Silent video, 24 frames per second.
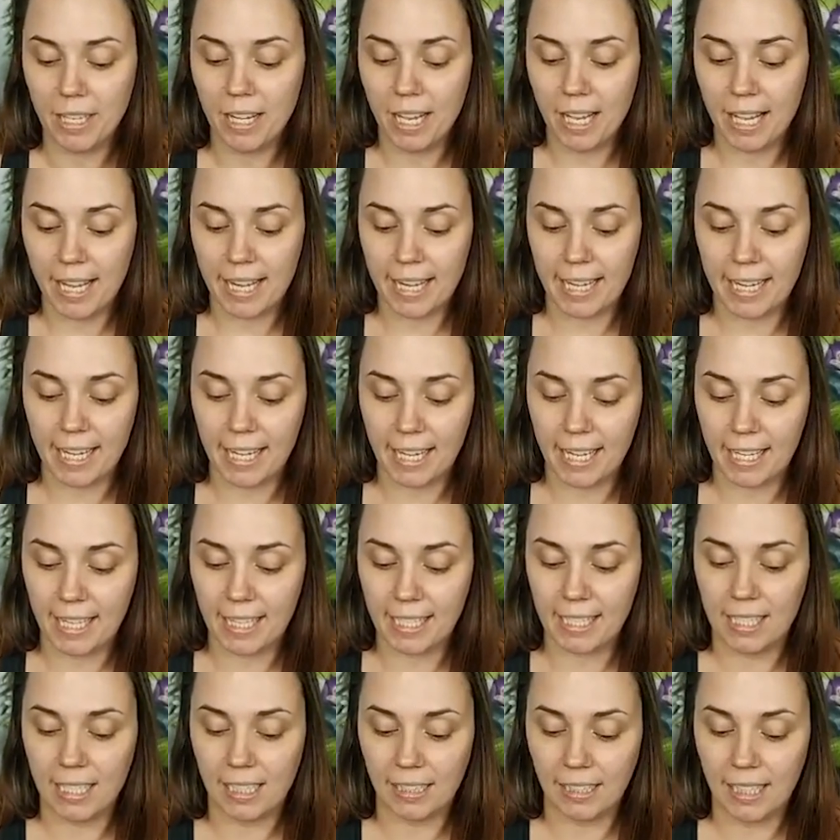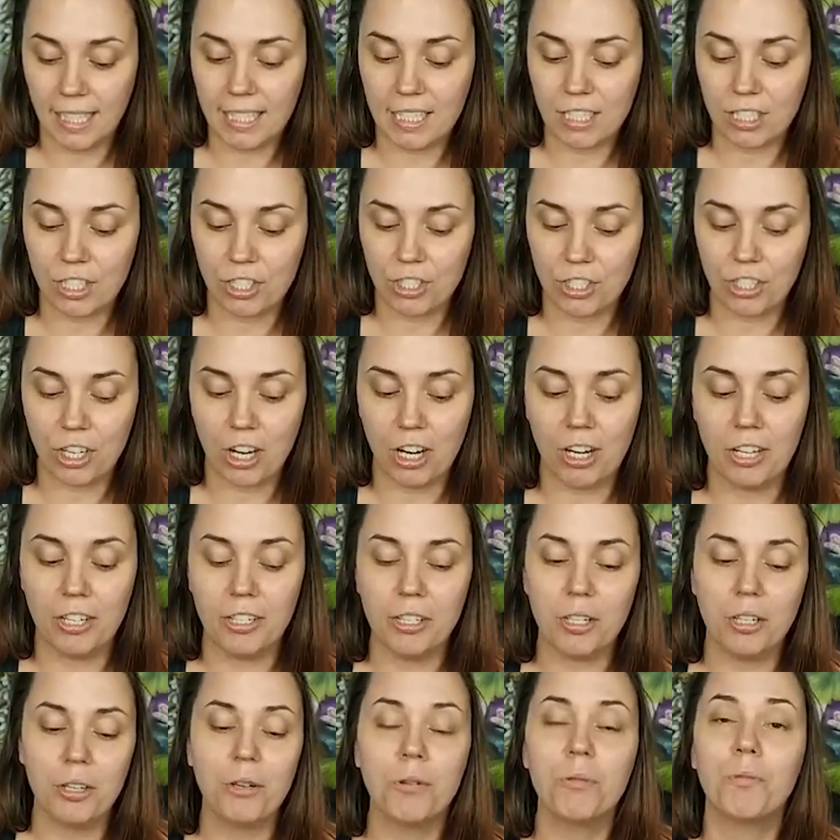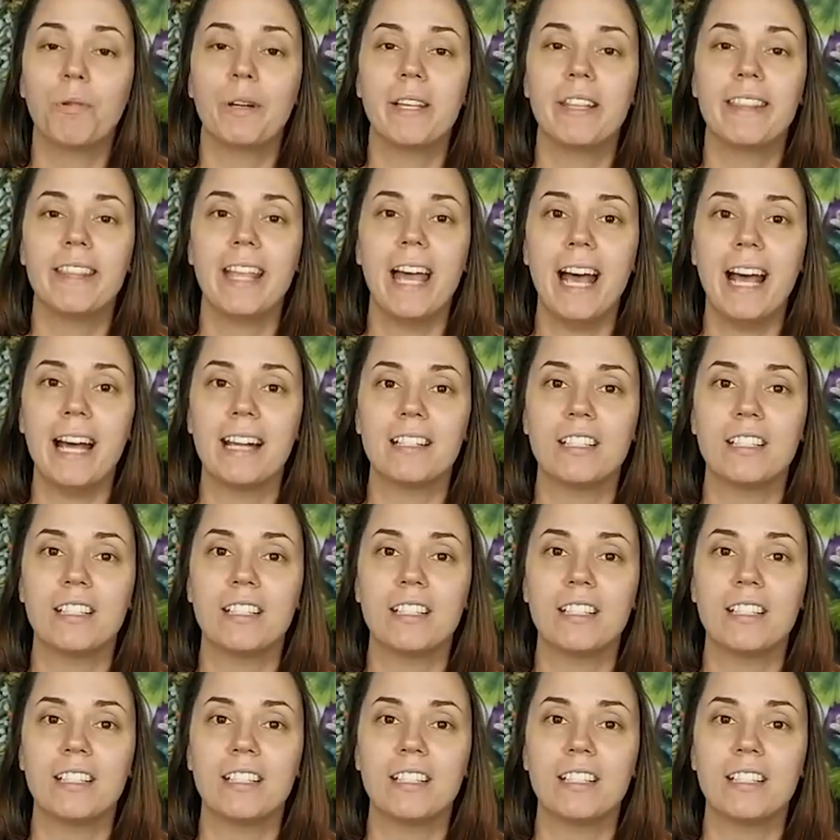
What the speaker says: and let's start with that.